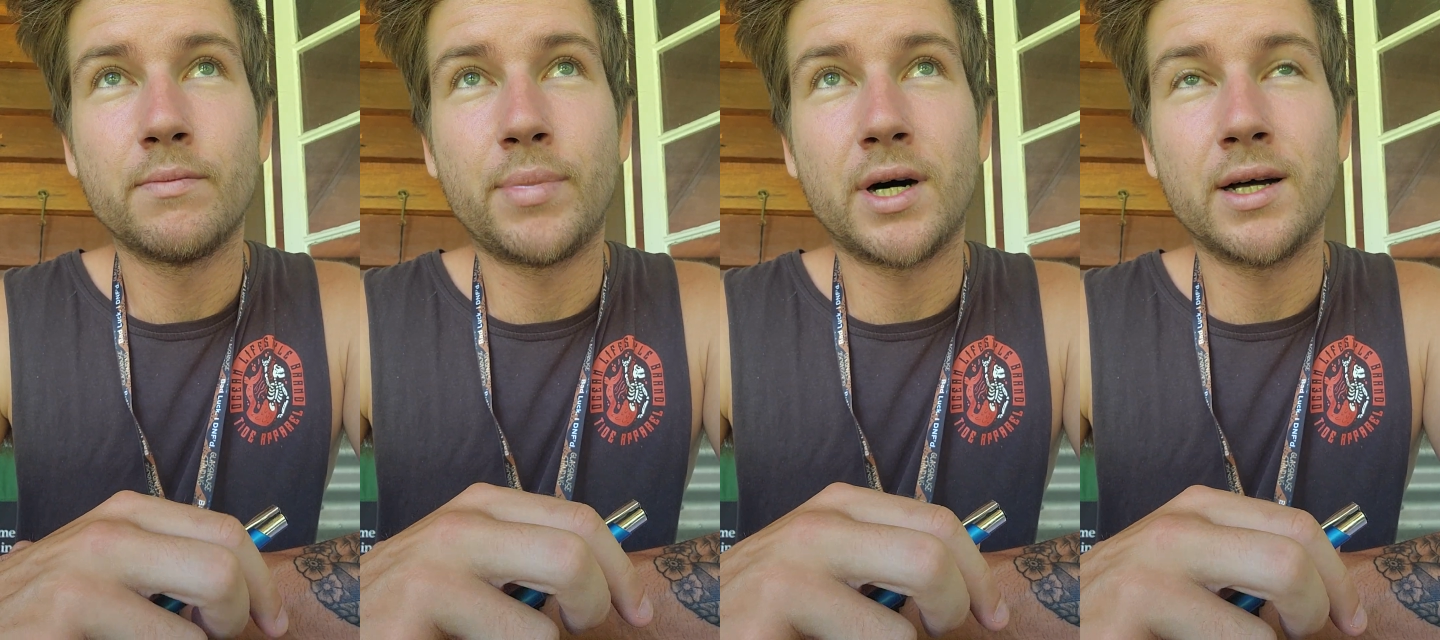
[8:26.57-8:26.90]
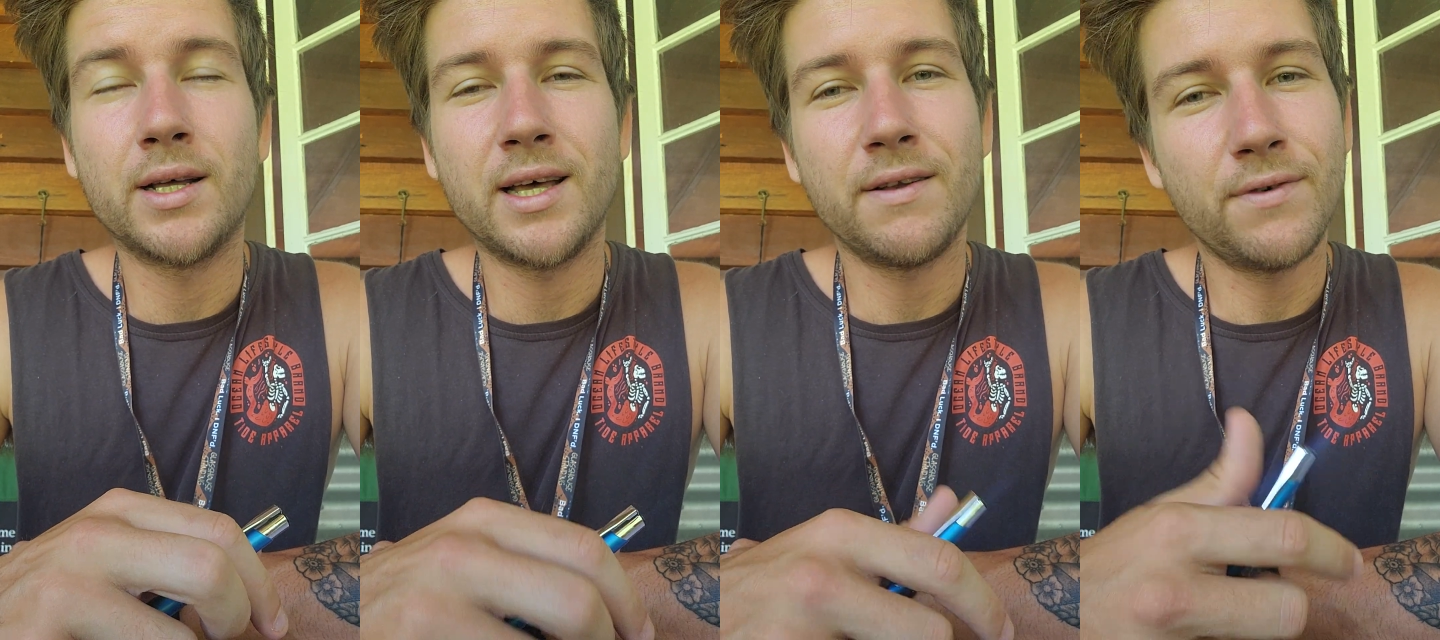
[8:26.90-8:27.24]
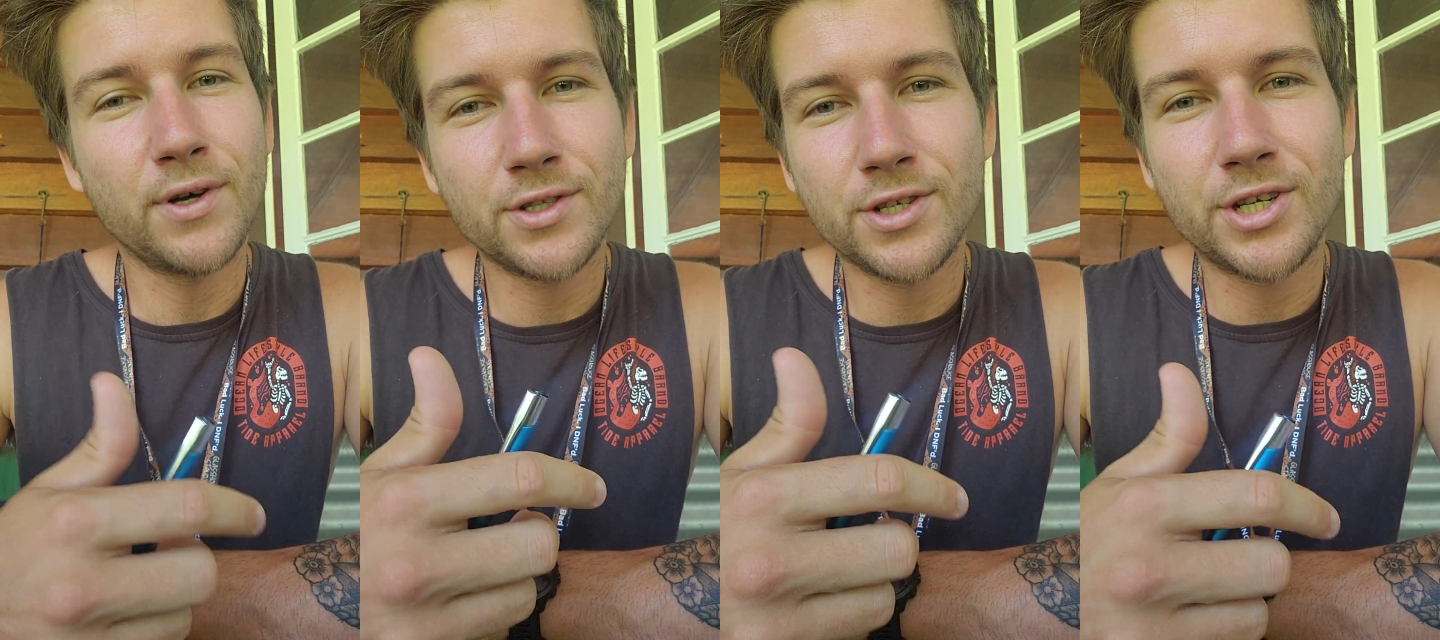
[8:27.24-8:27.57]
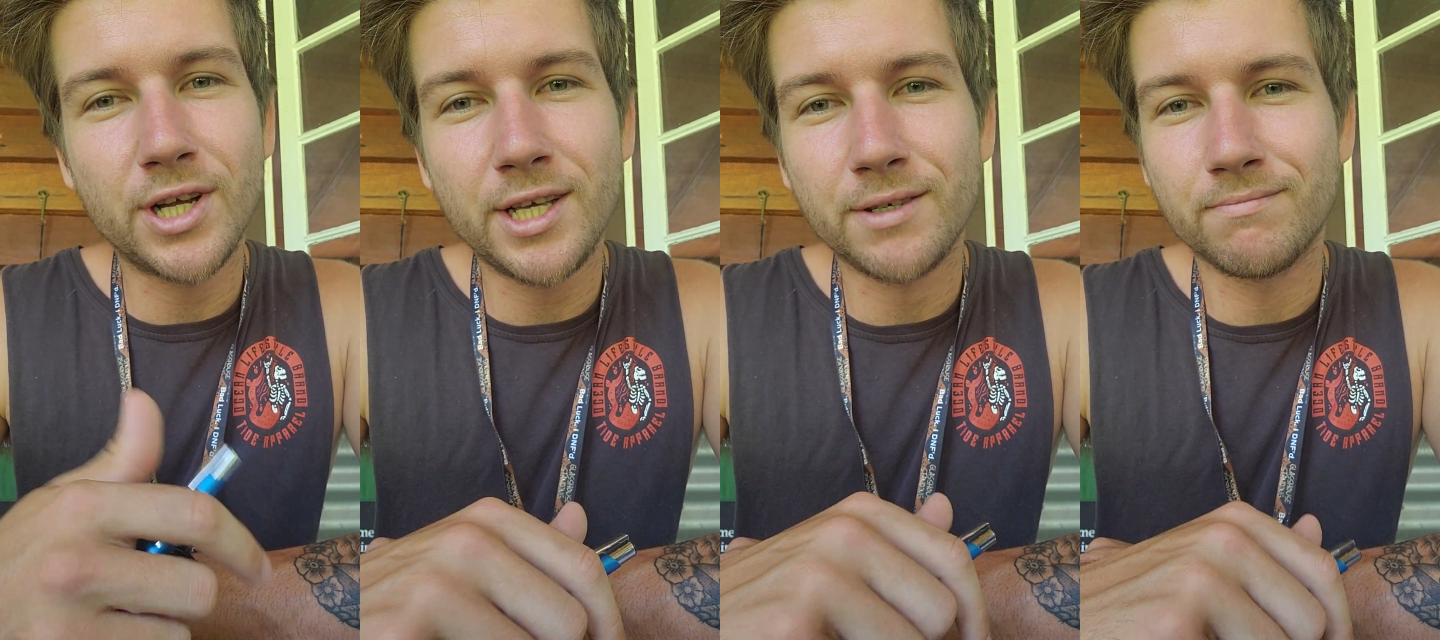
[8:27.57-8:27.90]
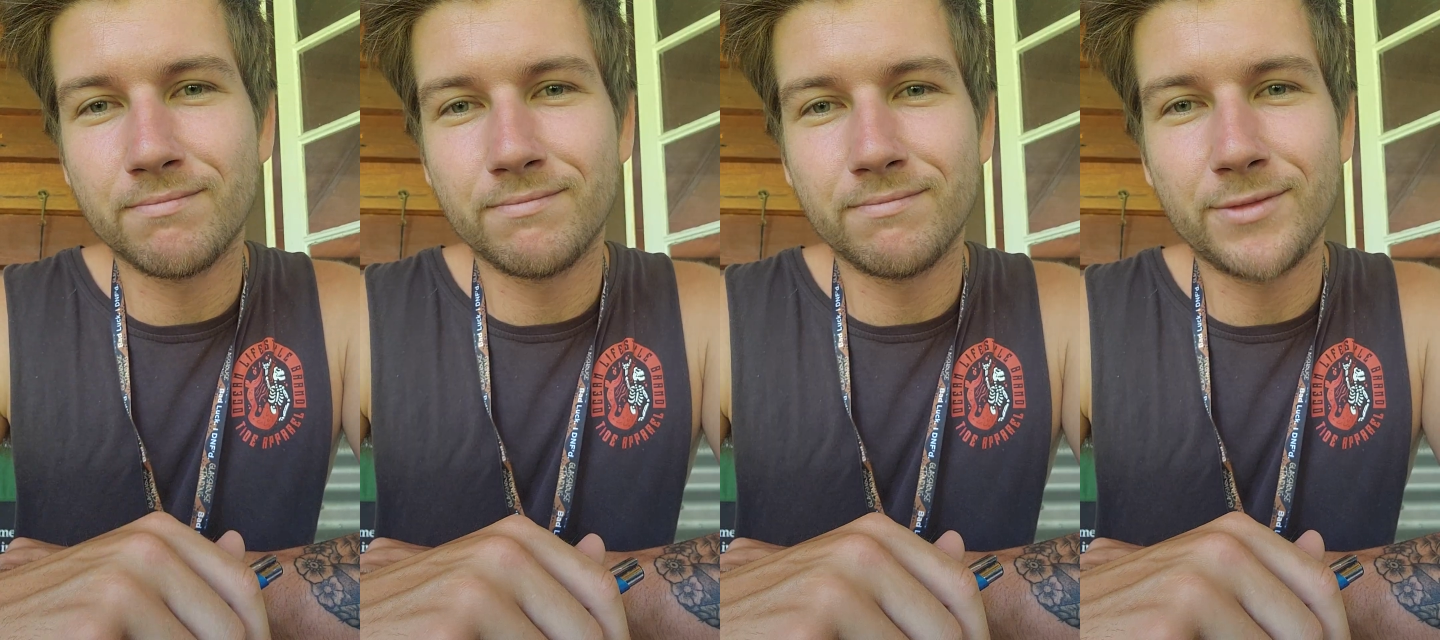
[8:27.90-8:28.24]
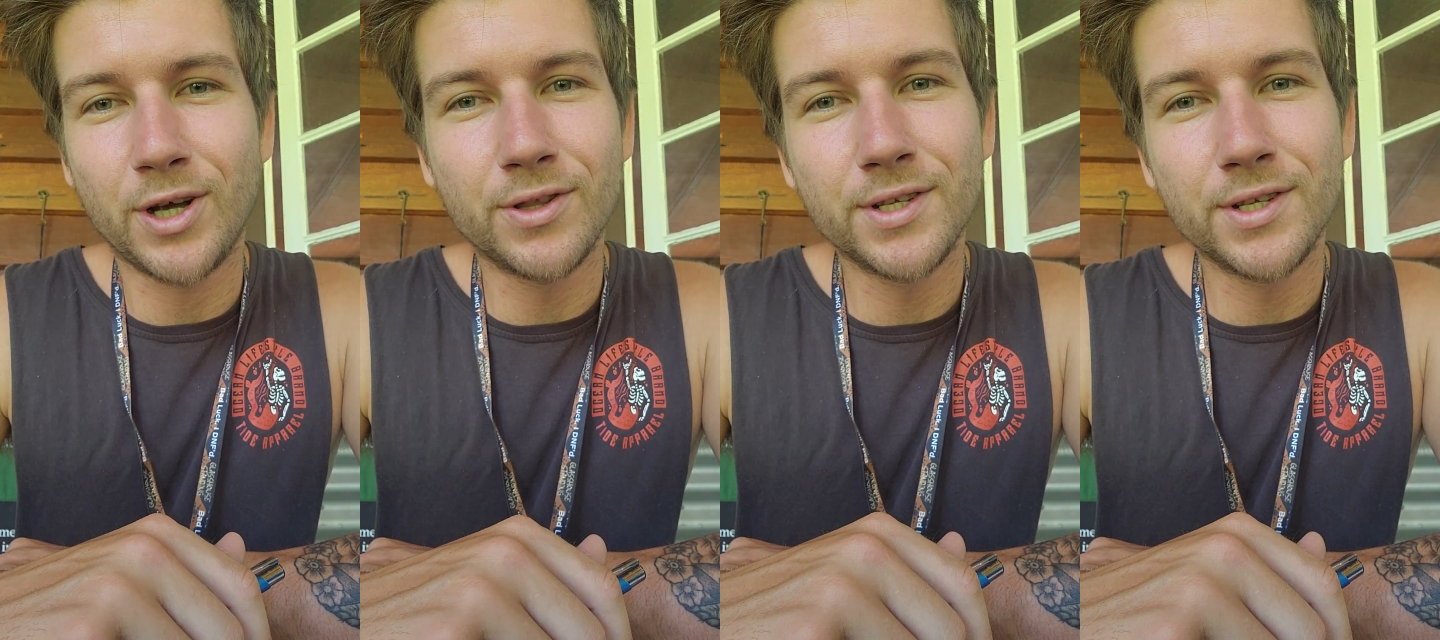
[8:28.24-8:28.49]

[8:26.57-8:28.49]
but headphones are cheating. Don't